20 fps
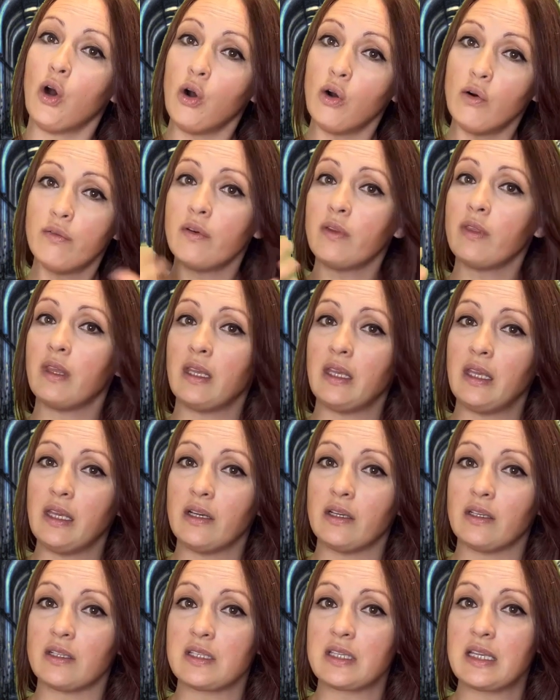over the
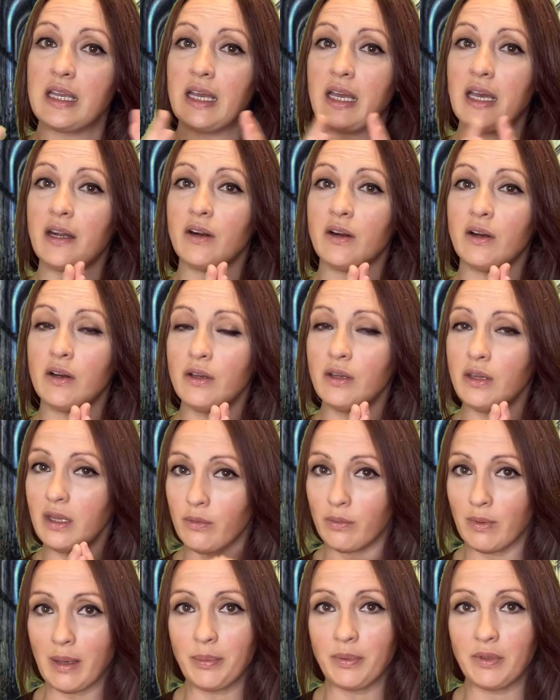years he had earned the
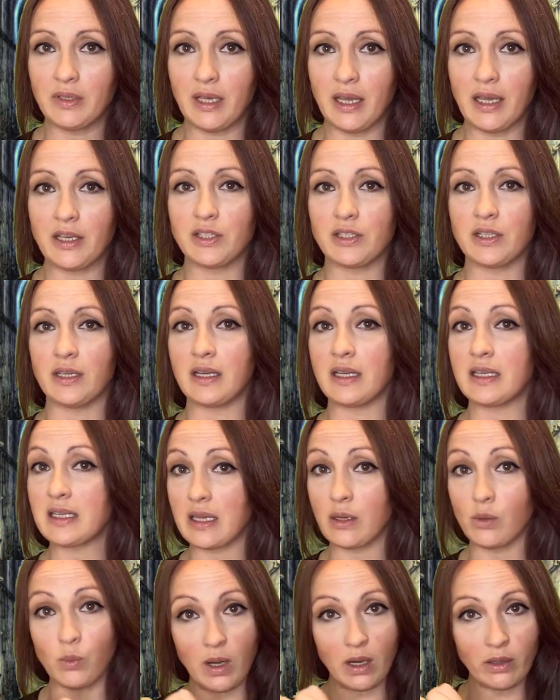reputation as
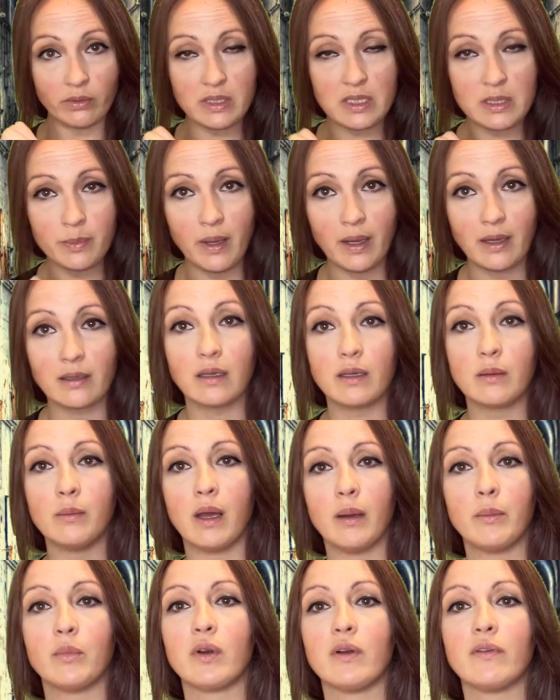a well-respected
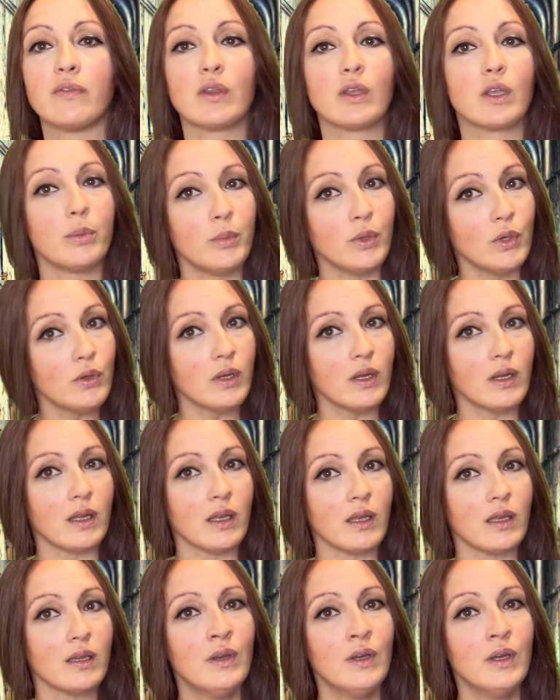member of the
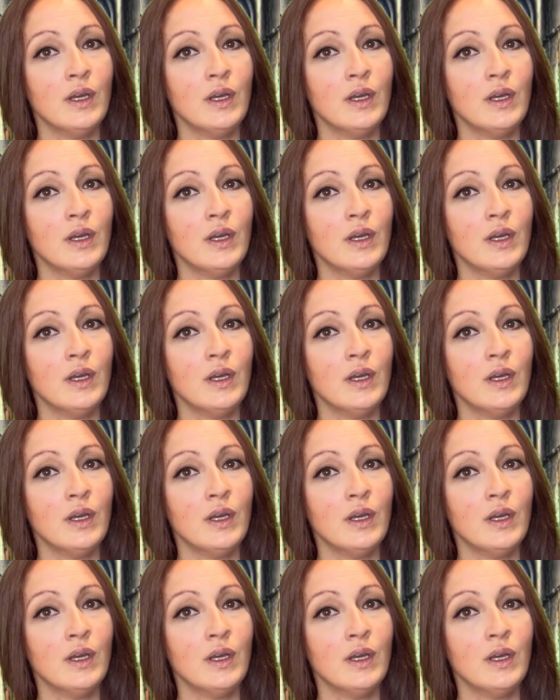community.